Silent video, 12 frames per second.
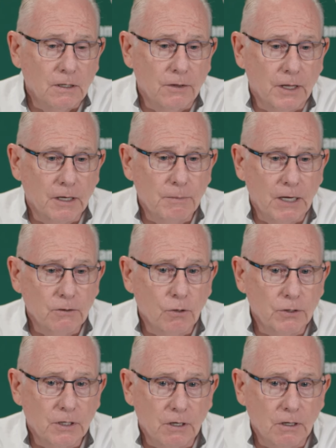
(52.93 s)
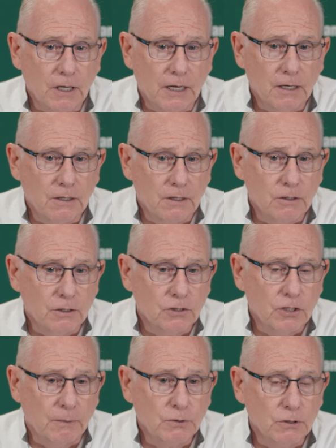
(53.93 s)
thing about North Carolina, they're
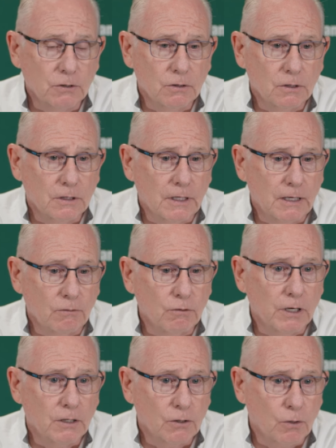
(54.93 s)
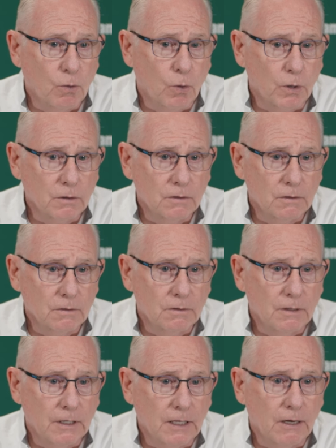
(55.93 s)
exceptional at running the court,
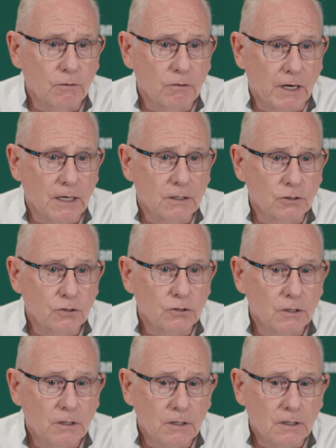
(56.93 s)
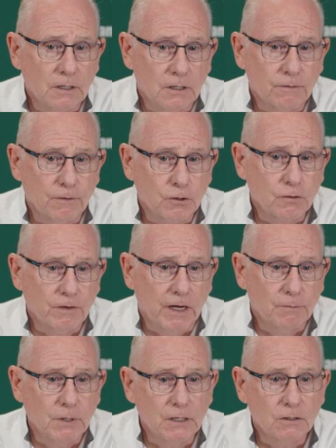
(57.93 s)
and they outran us in the first
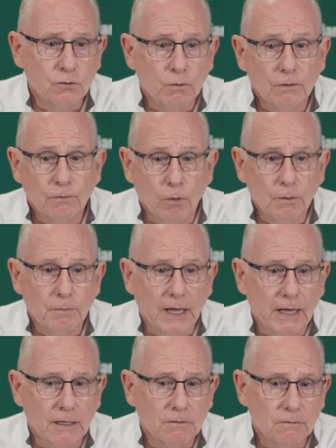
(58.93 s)
5 minutes. We fought back,